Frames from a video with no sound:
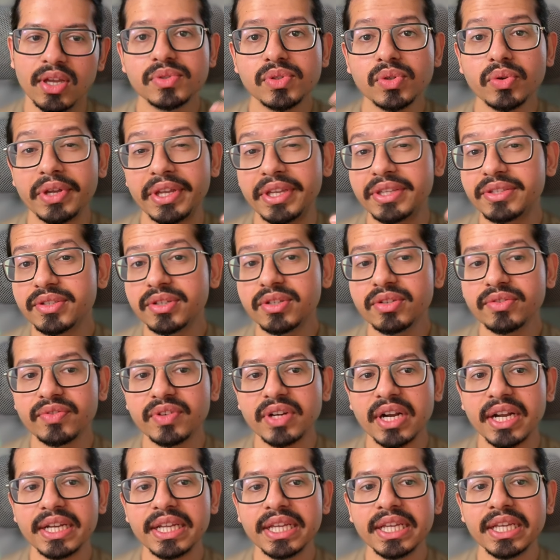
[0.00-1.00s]
So instead of
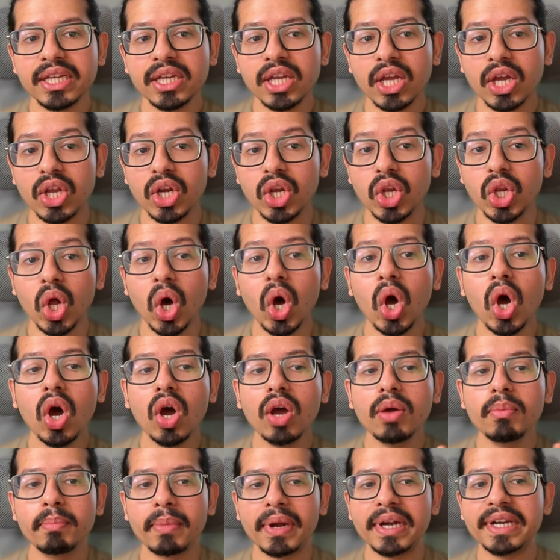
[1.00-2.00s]
running
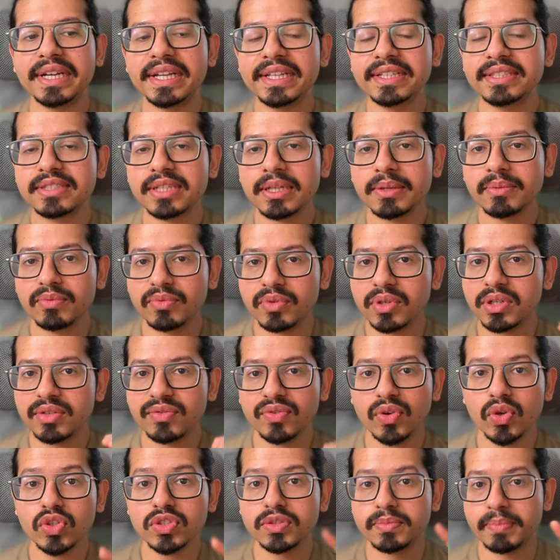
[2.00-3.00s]
long multi-step
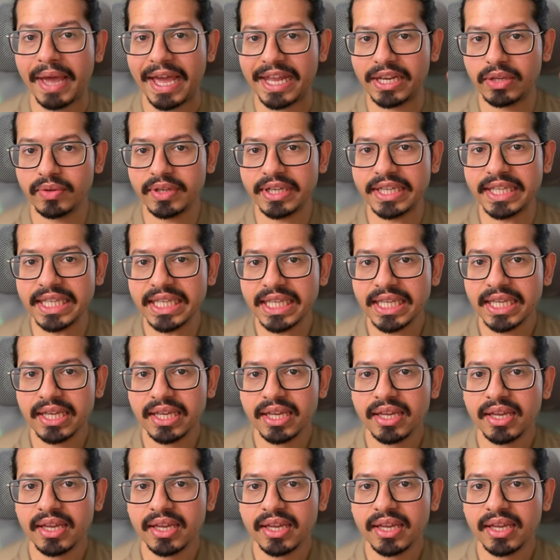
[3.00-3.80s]
workflows manually,